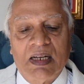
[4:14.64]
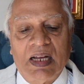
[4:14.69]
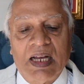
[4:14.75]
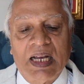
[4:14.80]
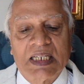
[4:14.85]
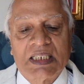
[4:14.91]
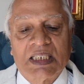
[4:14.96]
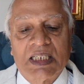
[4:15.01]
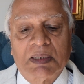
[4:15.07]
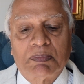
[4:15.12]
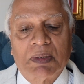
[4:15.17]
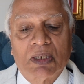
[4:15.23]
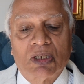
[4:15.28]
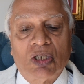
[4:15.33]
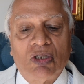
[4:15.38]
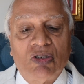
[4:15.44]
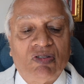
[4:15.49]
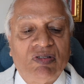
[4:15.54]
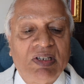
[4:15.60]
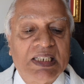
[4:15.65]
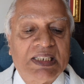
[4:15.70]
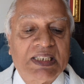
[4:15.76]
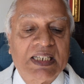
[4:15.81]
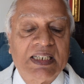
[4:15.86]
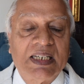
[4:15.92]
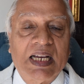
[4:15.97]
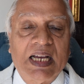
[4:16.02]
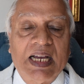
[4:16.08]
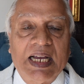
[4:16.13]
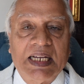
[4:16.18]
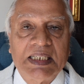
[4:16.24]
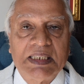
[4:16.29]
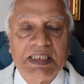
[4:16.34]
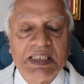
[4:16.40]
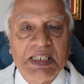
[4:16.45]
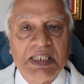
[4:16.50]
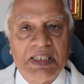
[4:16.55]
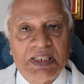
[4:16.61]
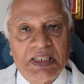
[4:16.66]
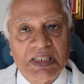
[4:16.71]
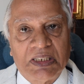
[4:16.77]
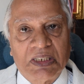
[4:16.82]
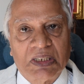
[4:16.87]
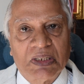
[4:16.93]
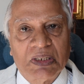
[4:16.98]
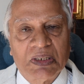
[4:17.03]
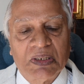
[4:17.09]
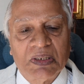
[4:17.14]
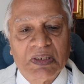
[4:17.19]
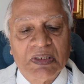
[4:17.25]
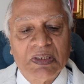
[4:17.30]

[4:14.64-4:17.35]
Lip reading: Accept the situation as it is.